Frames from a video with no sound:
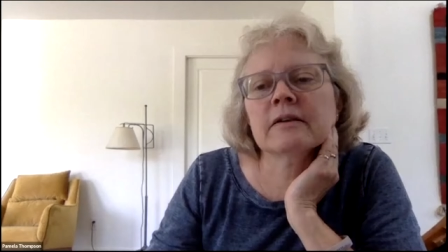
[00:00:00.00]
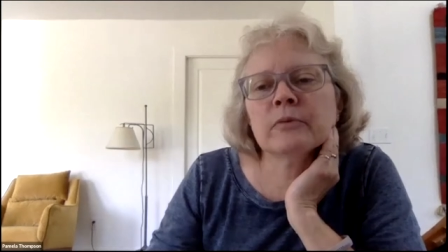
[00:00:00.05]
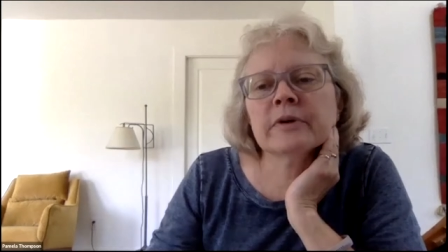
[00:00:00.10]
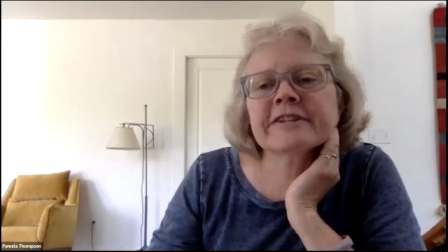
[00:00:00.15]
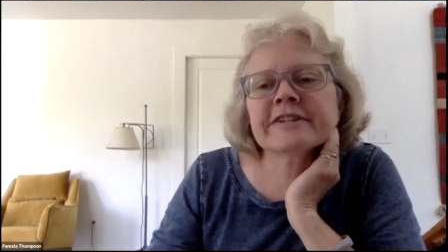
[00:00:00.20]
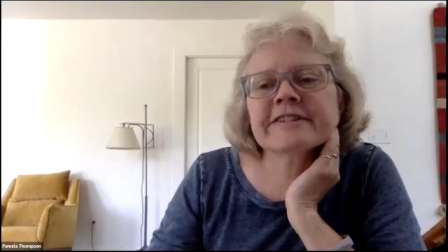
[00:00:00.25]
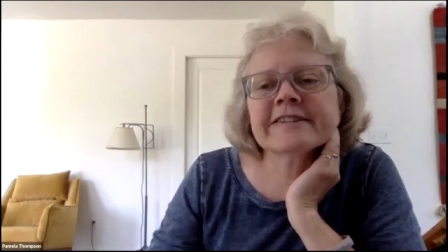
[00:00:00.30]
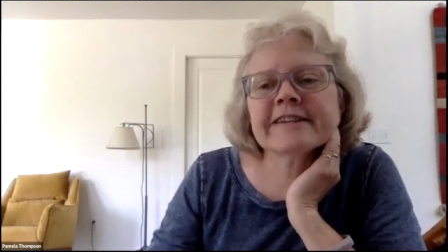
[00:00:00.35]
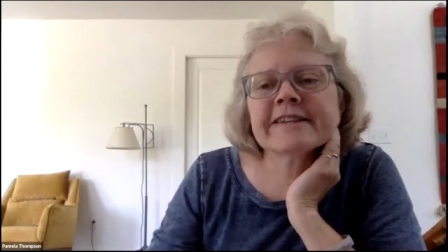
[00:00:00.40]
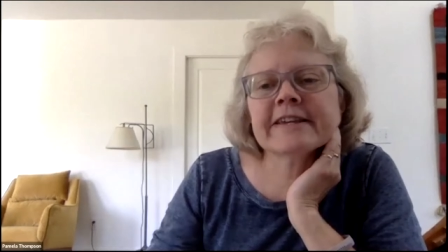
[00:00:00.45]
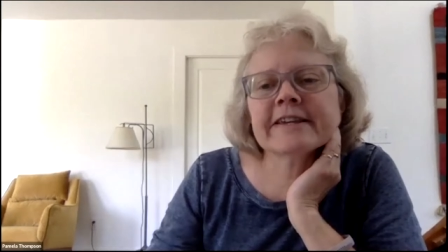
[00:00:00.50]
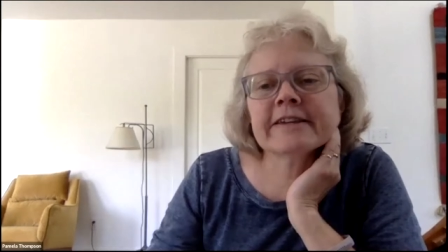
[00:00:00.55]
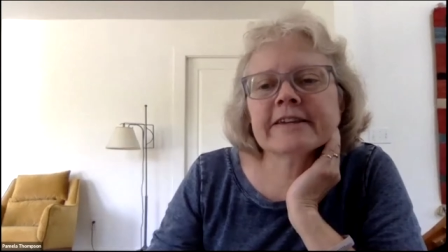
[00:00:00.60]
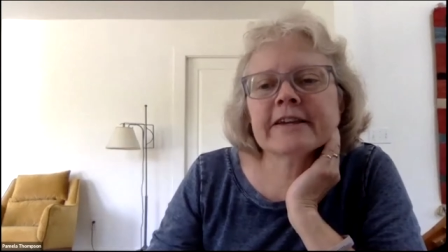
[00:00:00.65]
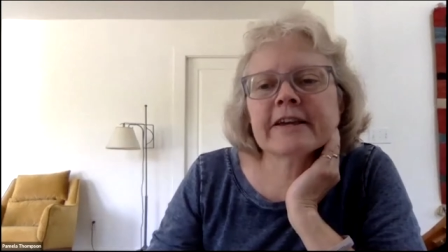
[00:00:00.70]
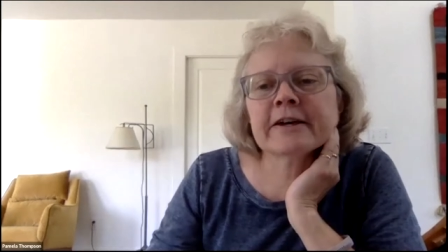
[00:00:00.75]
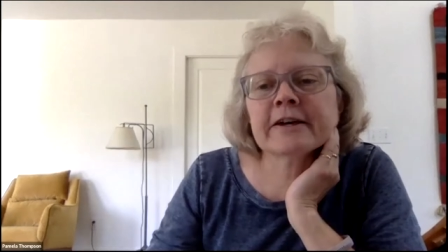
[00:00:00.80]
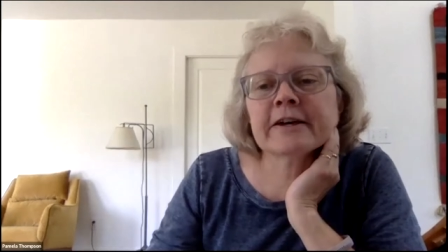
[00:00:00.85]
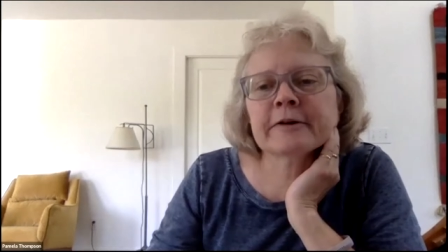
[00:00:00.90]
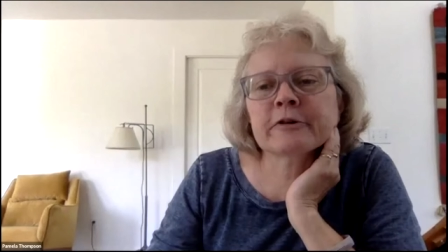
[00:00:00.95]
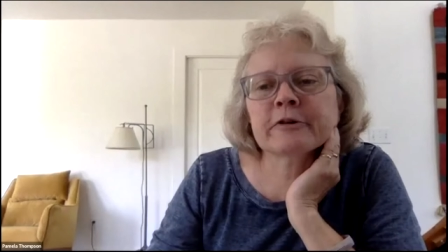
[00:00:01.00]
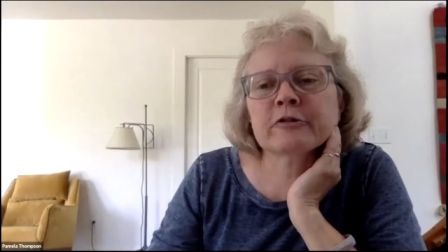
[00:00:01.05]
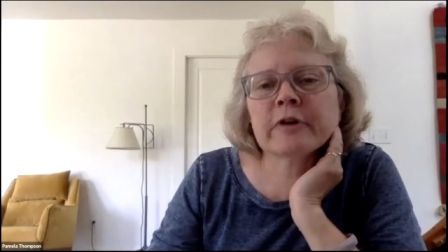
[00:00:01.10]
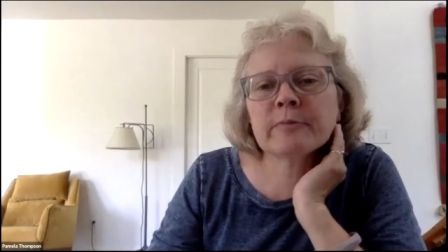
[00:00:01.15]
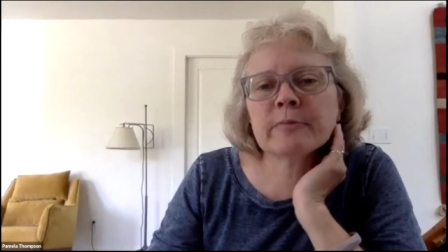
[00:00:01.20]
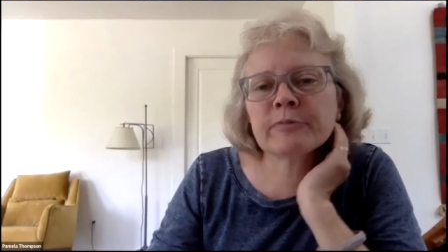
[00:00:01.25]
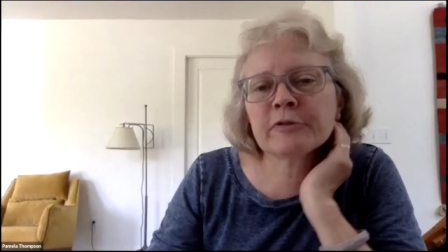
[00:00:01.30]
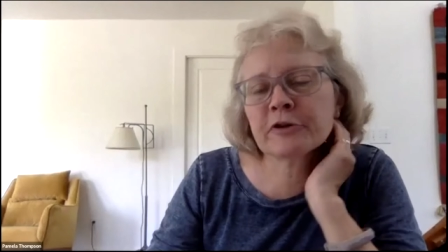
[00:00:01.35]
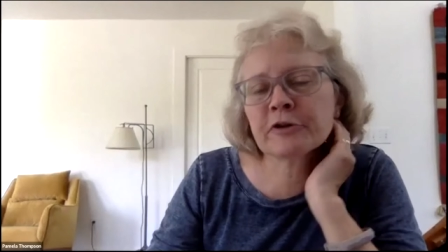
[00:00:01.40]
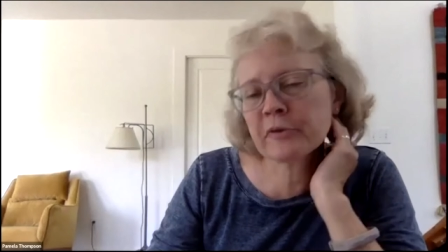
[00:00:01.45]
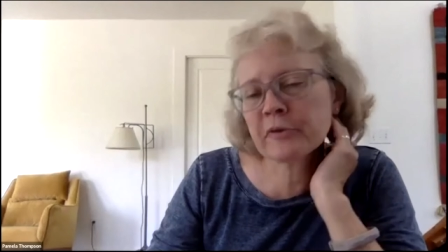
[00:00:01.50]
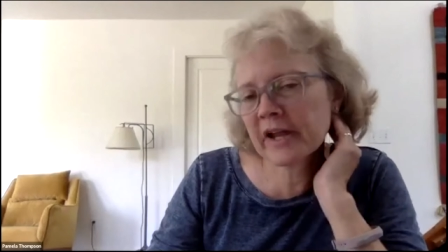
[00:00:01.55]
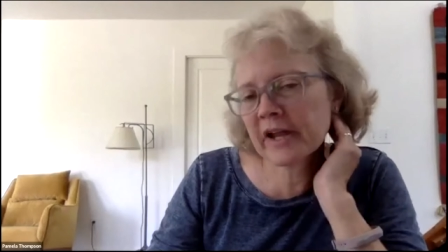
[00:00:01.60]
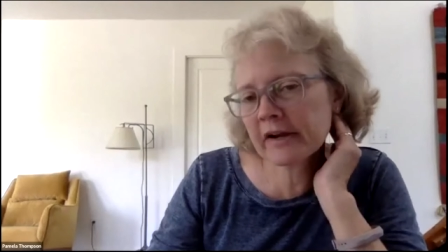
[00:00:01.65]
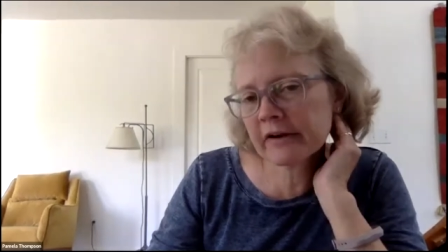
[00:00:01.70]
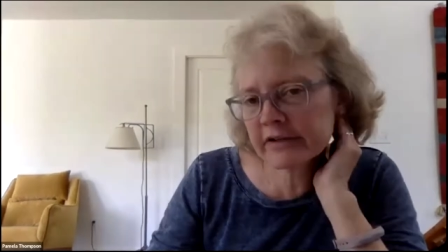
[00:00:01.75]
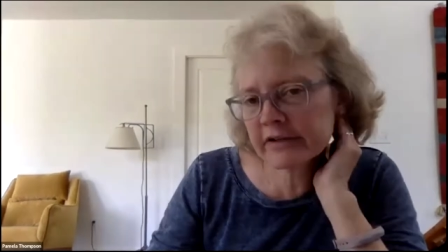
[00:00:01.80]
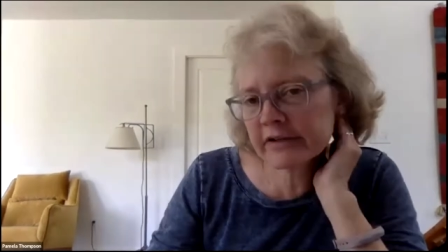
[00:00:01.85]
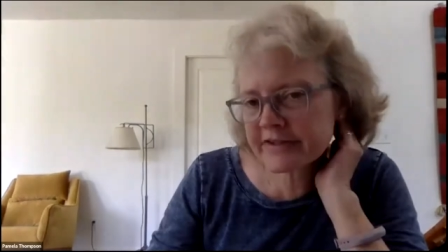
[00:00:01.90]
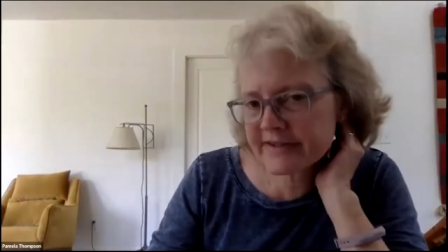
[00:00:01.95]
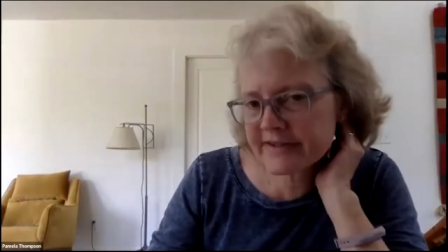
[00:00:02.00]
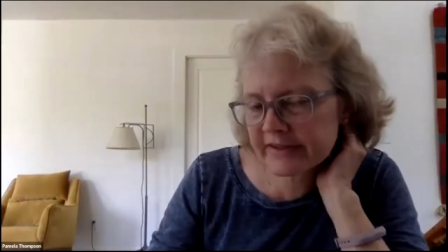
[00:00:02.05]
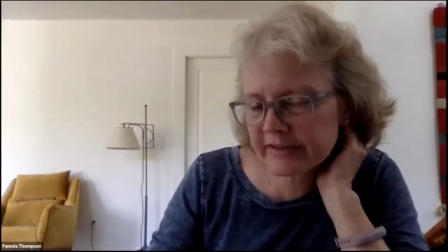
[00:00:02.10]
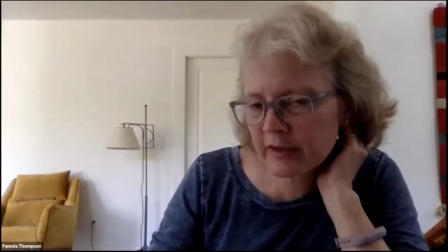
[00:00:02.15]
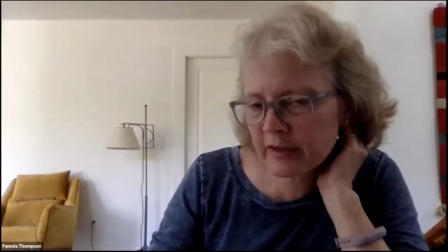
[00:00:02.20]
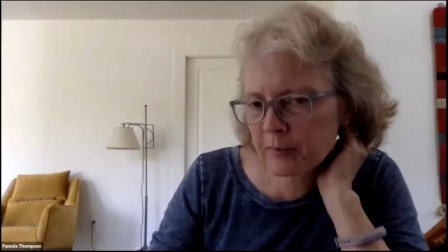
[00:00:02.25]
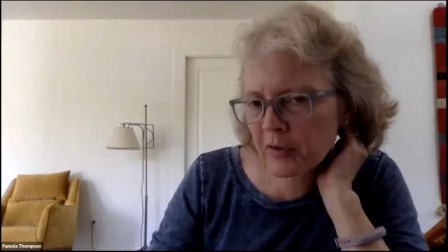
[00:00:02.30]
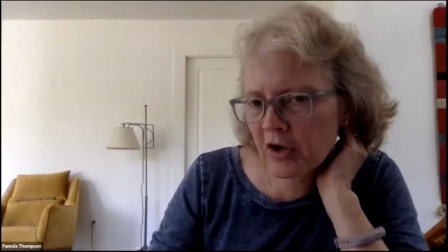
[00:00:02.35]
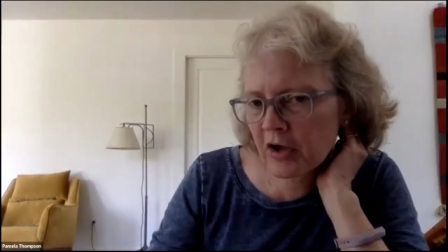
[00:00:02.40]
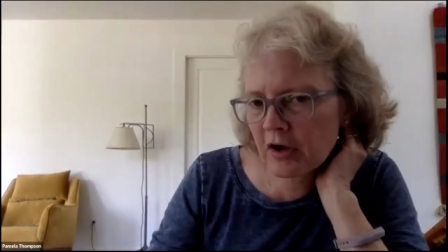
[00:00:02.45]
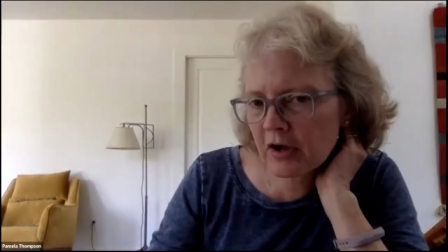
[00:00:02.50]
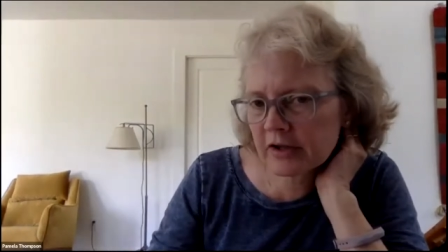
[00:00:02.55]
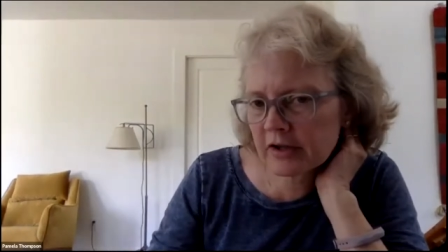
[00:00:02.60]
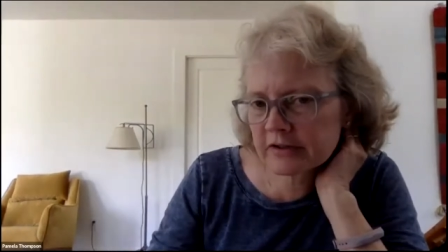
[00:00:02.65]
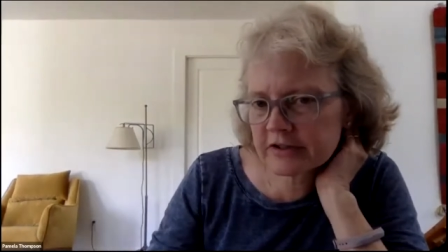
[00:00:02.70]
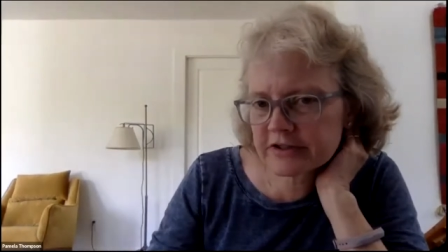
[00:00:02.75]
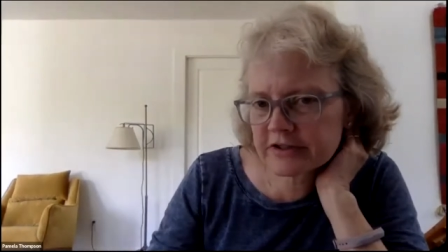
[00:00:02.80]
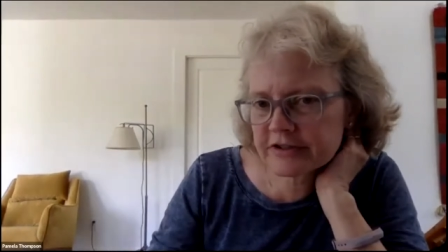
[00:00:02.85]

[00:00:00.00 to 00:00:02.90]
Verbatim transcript: see uh, great blue herons in the pond.